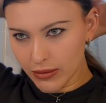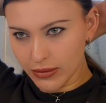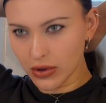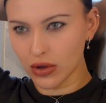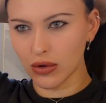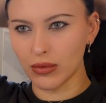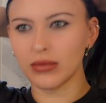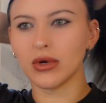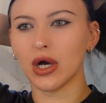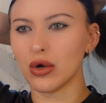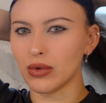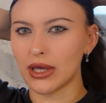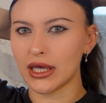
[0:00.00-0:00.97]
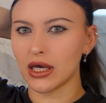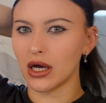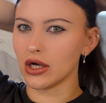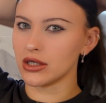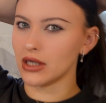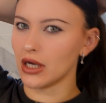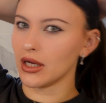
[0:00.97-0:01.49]
Boom, we
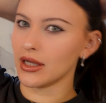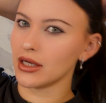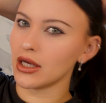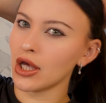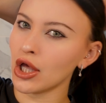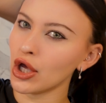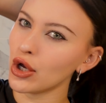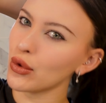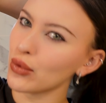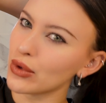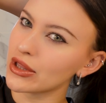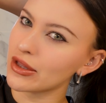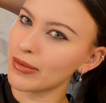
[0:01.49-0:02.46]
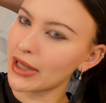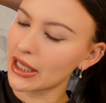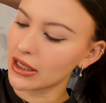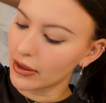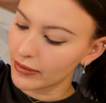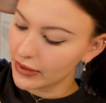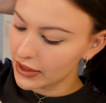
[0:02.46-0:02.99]
are done with the makeup.